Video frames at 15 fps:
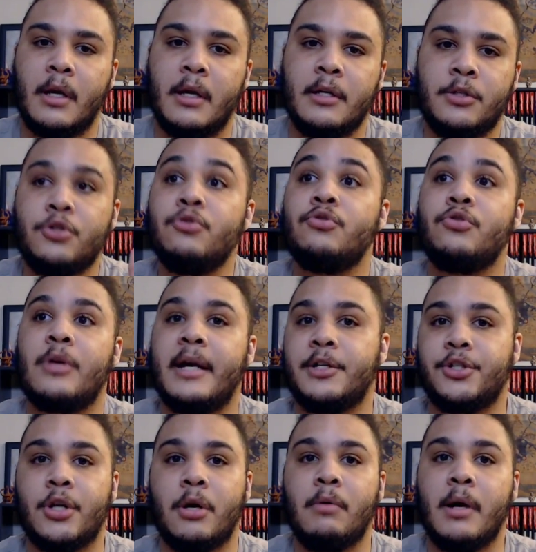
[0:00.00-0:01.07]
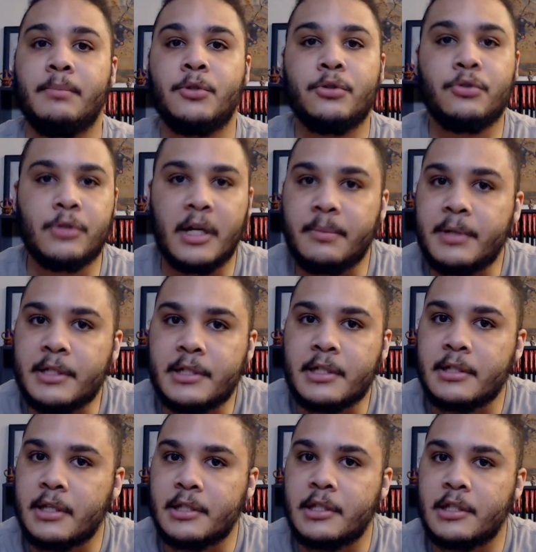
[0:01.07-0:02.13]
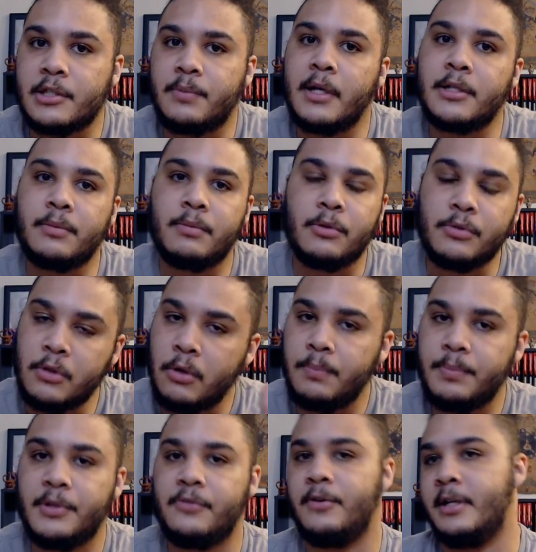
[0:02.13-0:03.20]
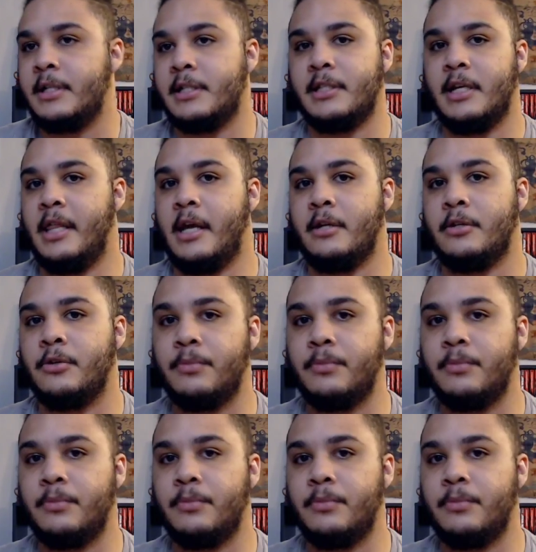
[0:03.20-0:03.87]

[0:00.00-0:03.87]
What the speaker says: do try to show up. Do try to be as consistent as possible. Don't be afraid to say that.